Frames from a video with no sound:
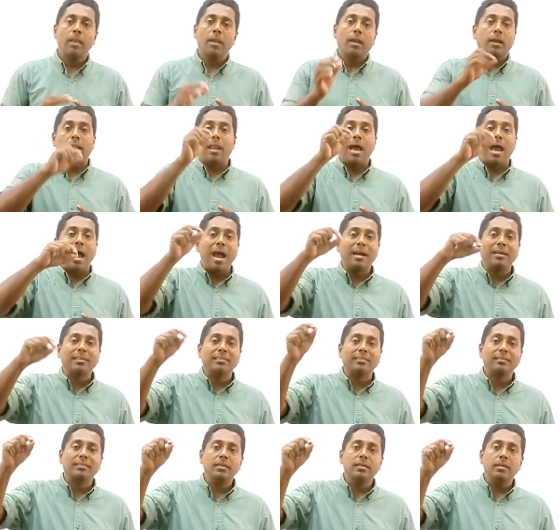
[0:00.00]
clerks,
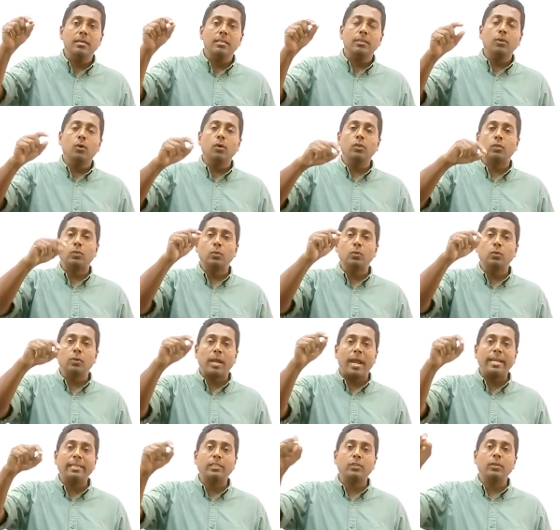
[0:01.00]
those who
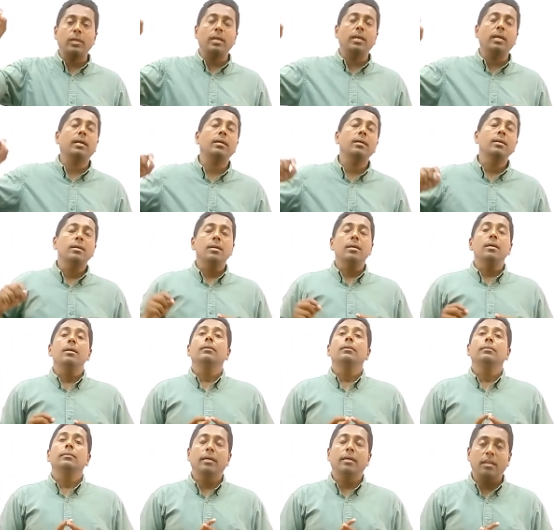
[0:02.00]
write your
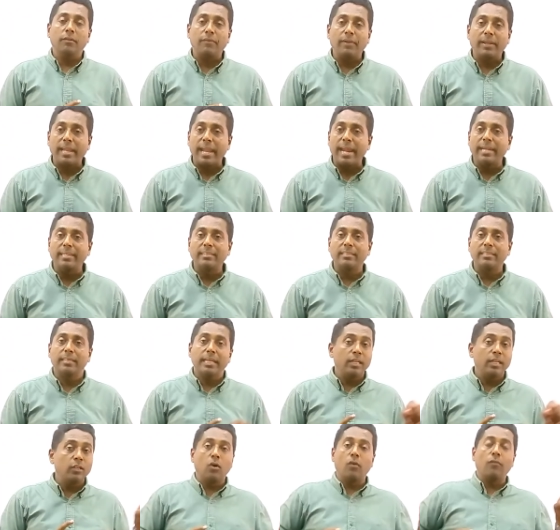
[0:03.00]
certificates
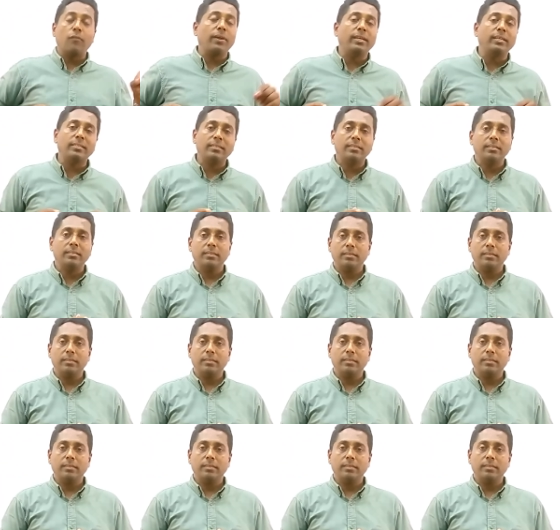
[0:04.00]
in the office,